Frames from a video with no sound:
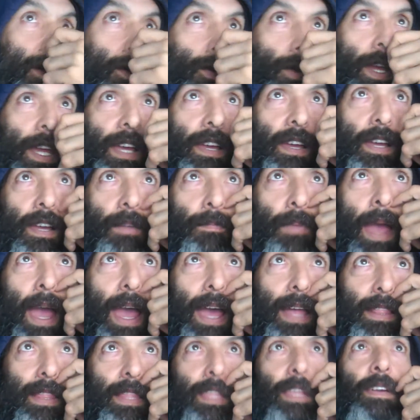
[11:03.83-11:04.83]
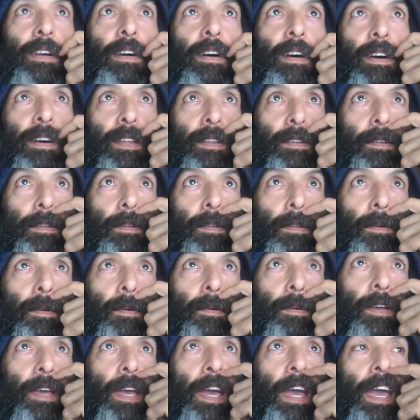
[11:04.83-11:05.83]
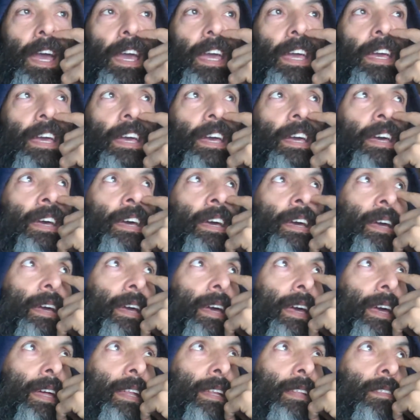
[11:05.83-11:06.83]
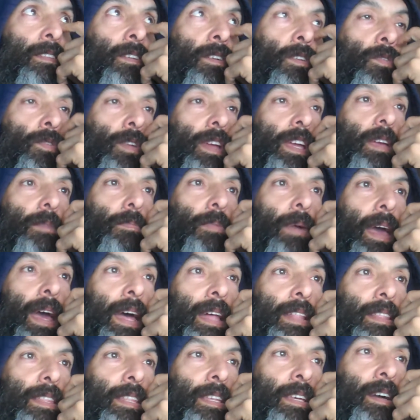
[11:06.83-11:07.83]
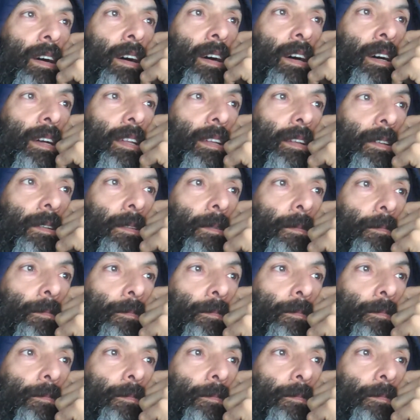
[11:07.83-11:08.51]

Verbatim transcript: Greek pantheon, okay? And in the Greek pantheon,